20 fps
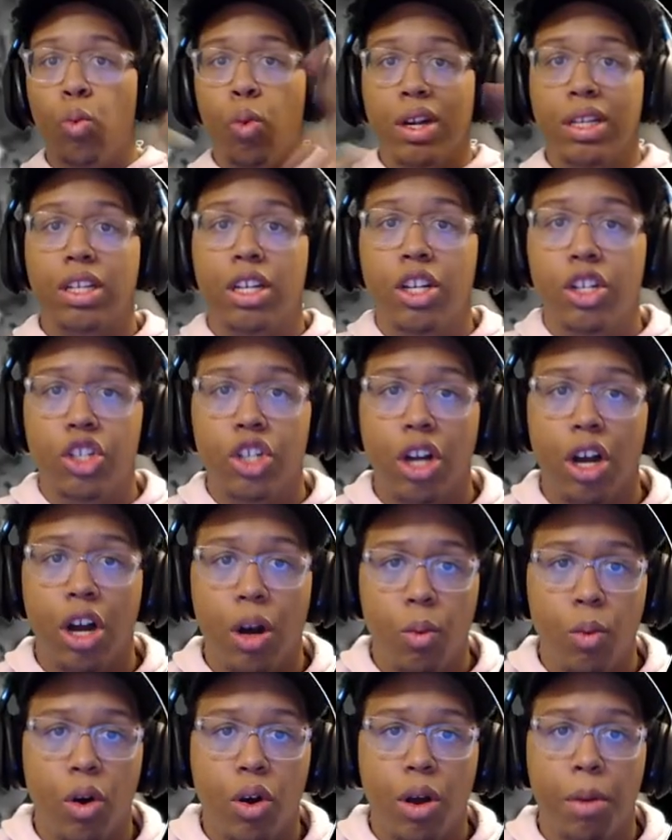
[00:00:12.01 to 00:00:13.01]
What's good,
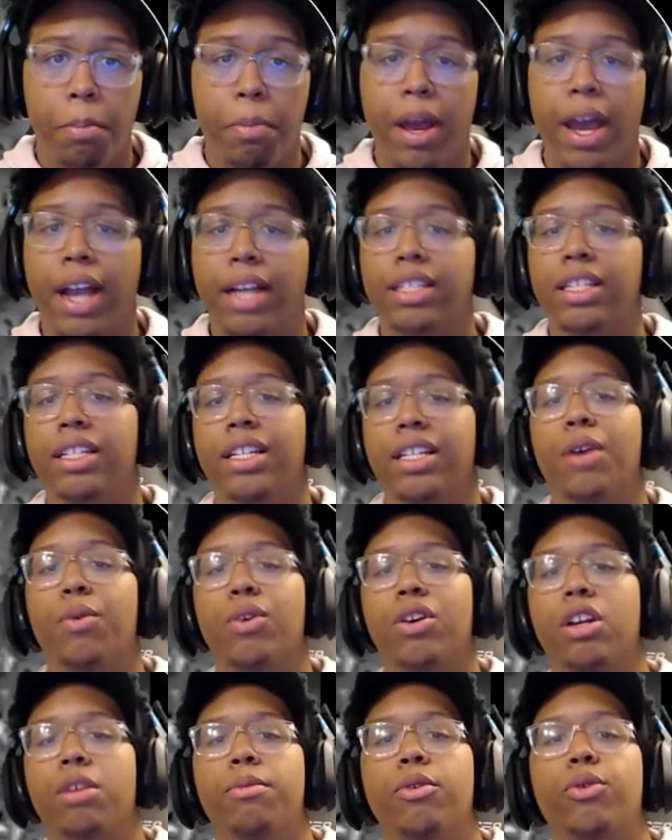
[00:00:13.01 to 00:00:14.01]
y'all? Welcome back.
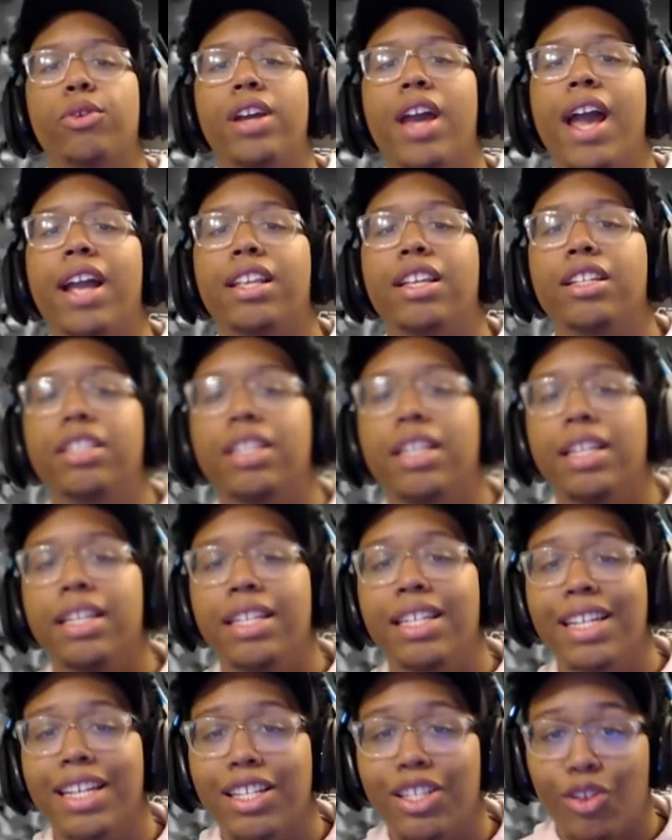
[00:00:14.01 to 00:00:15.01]
Today we're going to be reacting
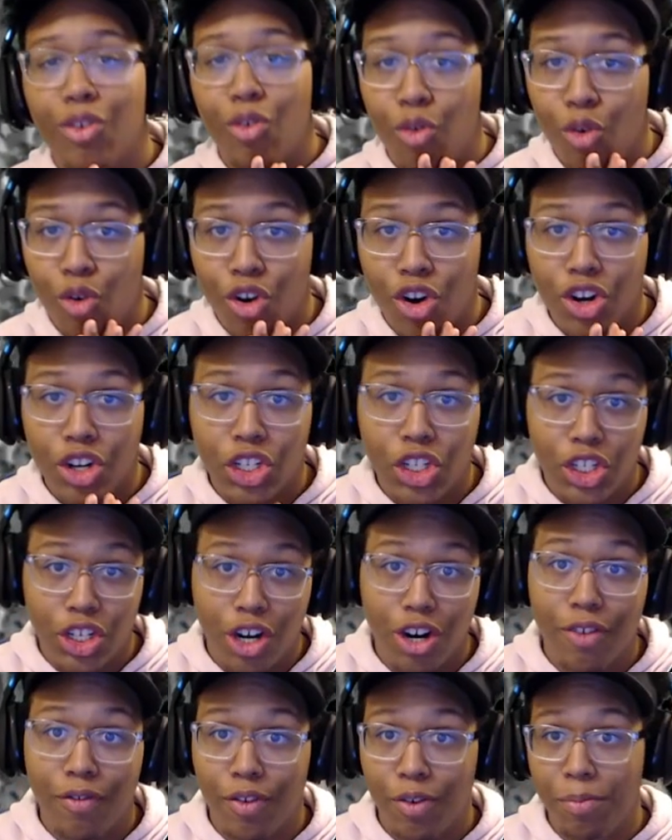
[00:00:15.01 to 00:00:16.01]
to Discord
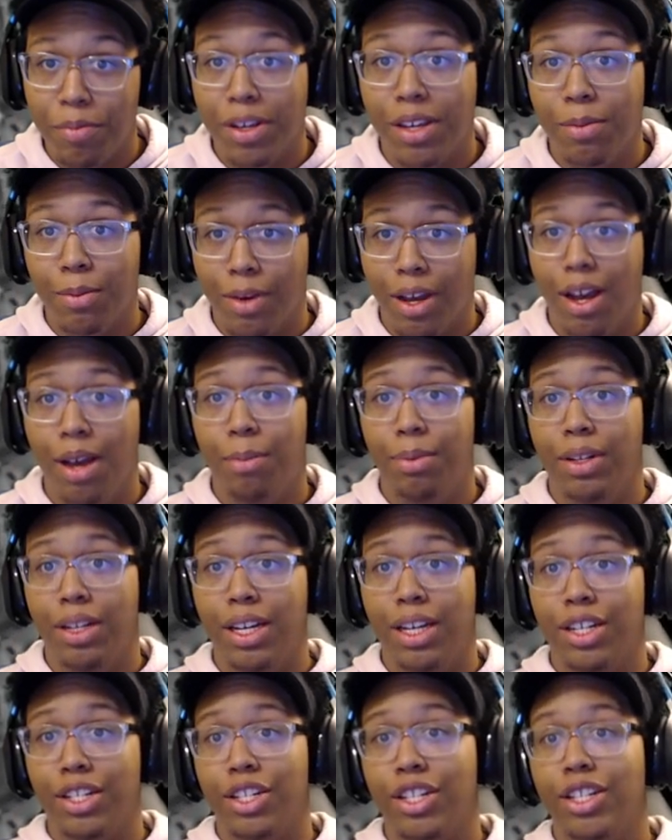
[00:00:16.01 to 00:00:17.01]
server meme
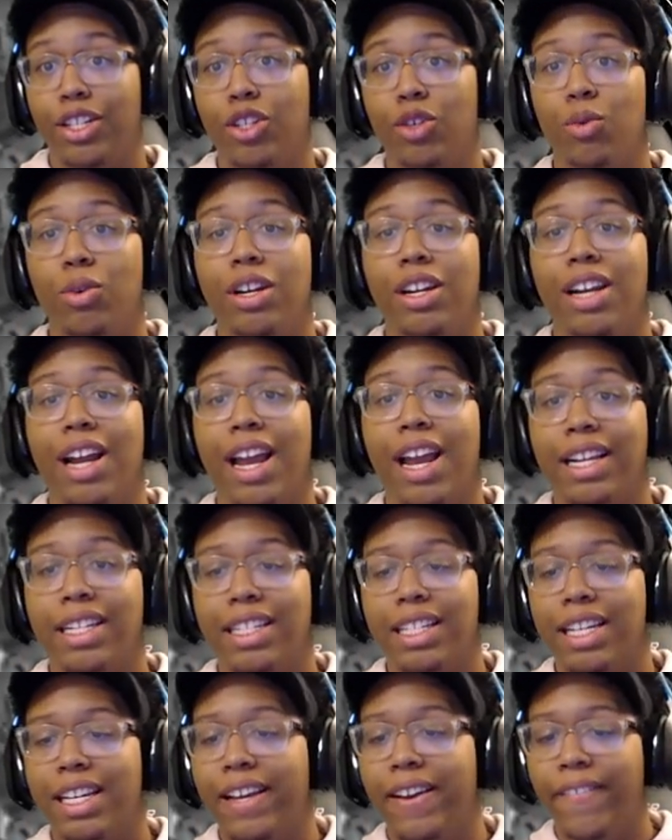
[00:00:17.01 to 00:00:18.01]
compilation twenty
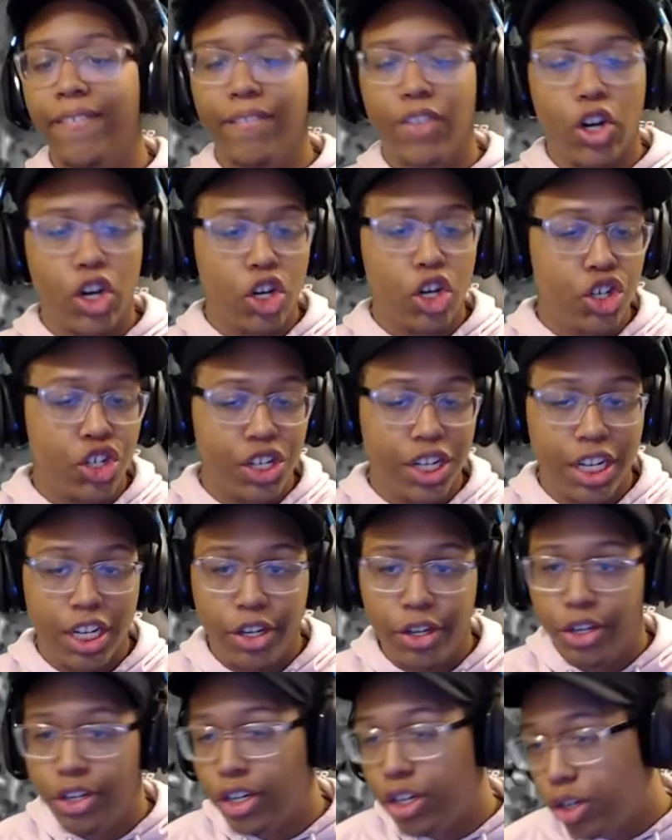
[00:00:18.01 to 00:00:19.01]
nineteen
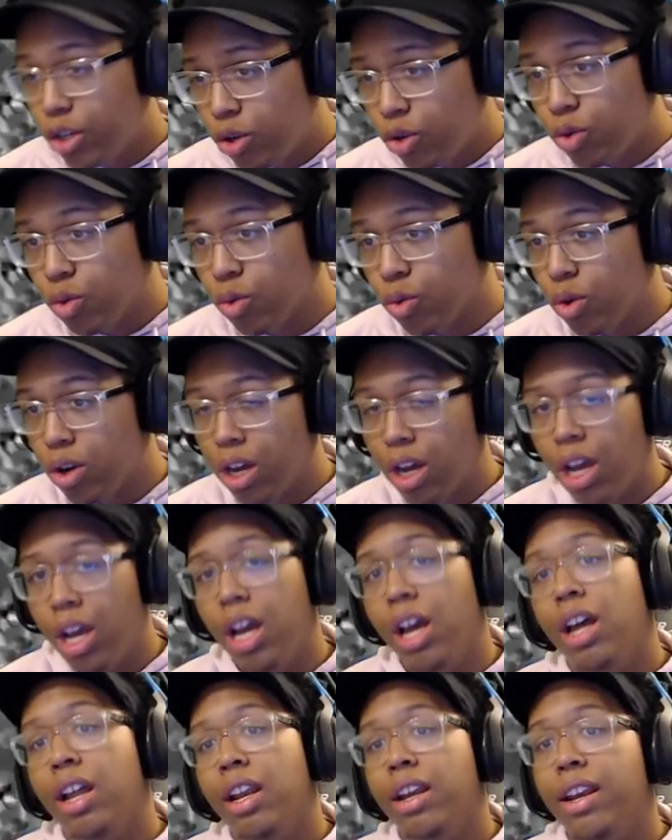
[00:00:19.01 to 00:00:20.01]
version two.
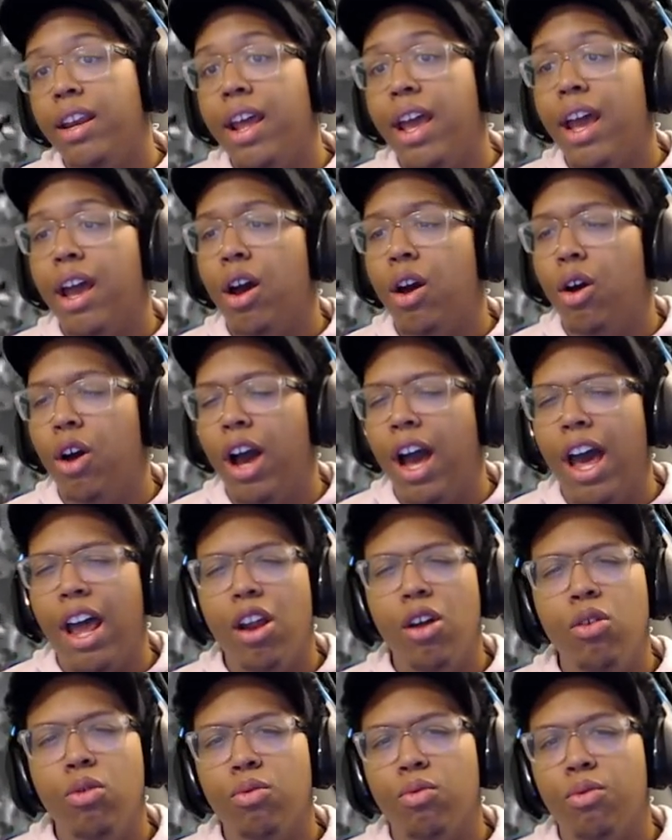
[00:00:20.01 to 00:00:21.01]
Now,
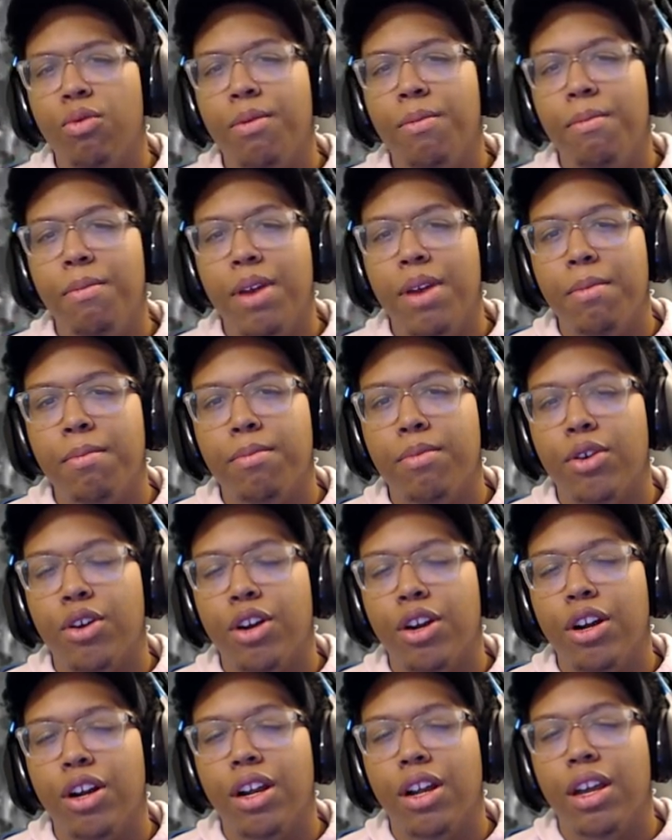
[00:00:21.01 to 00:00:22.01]
I don't
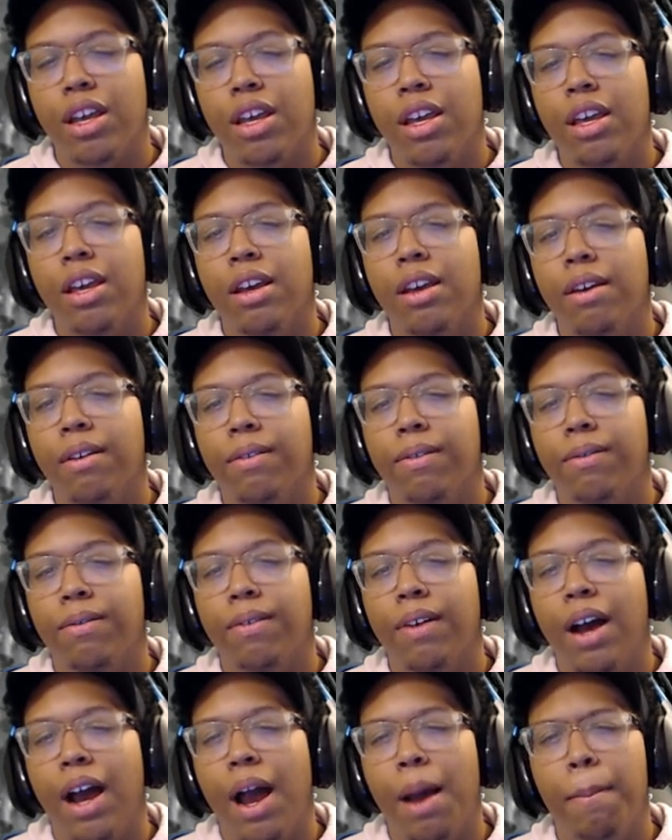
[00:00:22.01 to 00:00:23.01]
remember
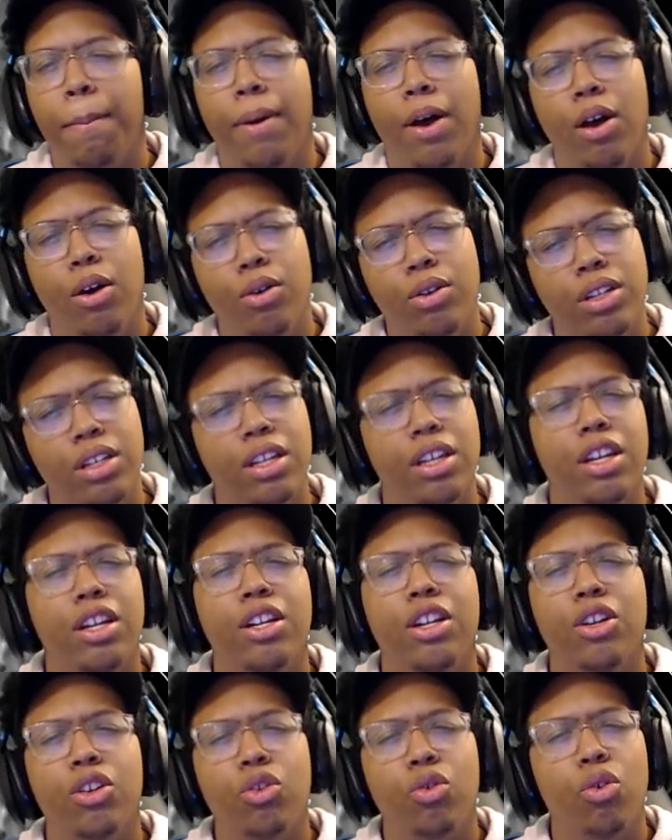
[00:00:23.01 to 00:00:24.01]
if I
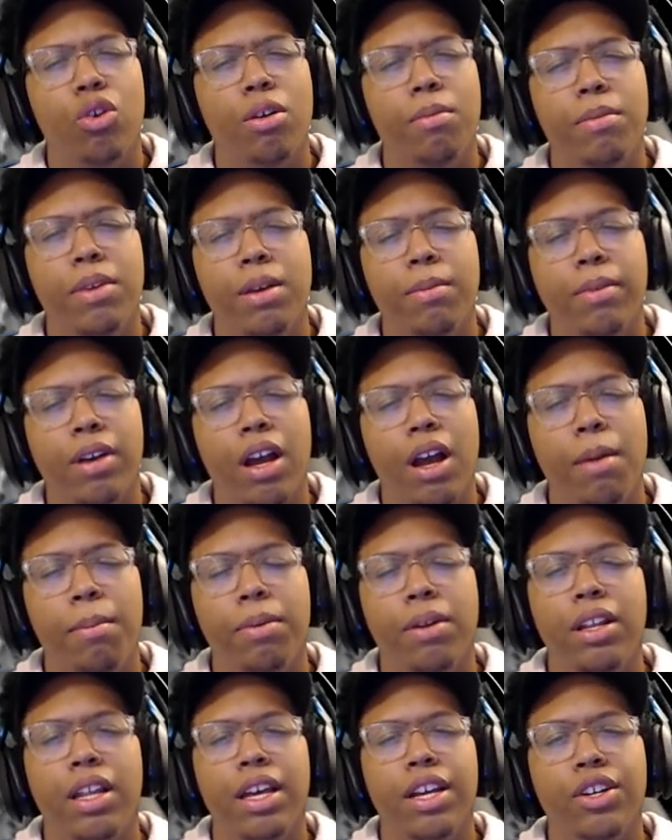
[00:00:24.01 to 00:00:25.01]
posted a Discord meme
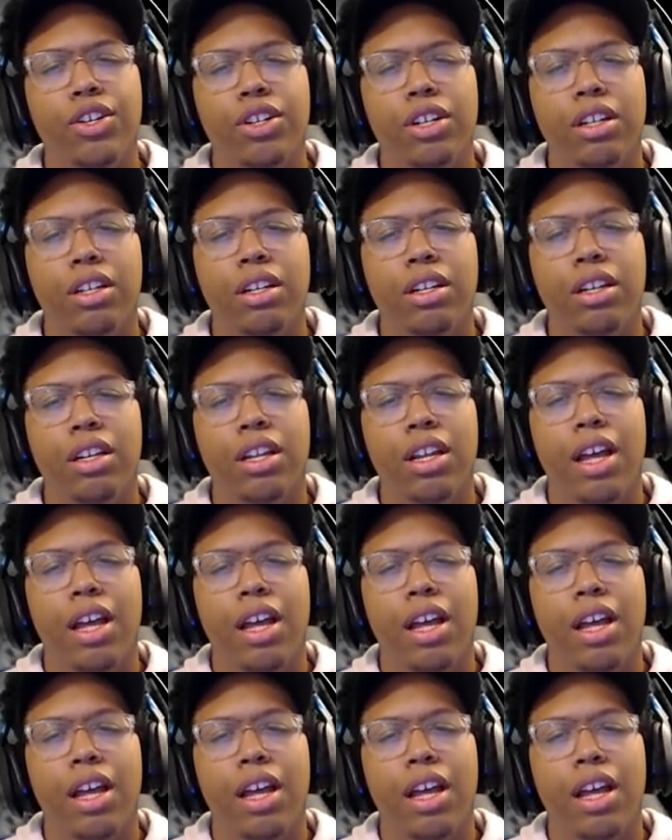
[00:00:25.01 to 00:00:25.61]
compilation.